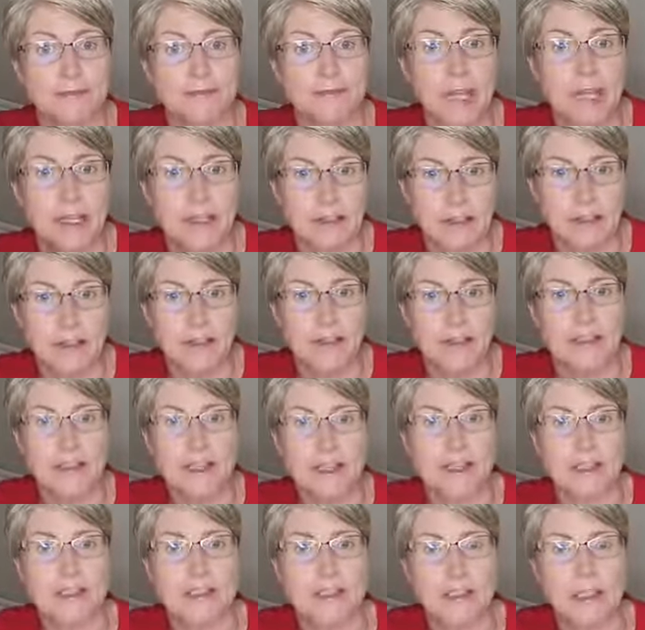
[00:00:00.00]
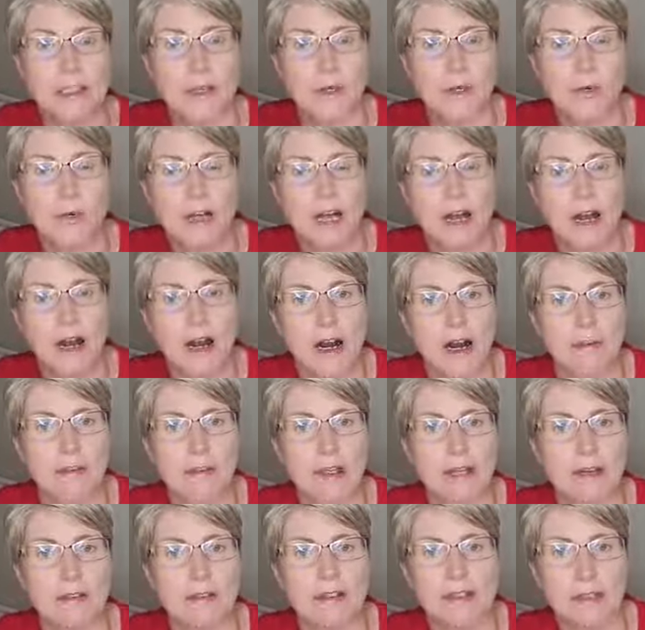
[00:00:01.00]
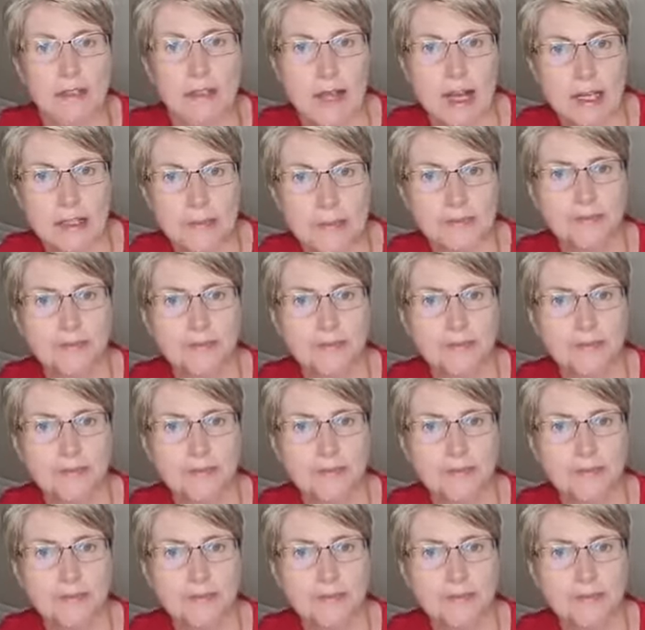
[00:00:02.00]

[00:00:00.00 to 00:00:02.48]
I can see you're saying it's low carb here as well.